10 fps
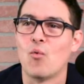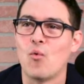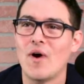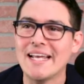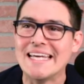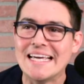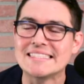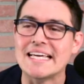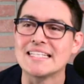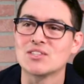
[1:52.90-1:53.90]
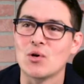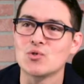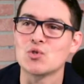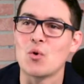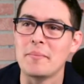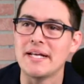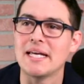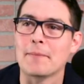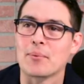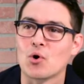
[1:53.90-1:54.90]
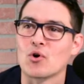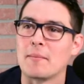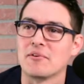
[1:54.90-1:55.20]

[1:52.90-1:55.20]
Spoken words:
What is a social media programmer,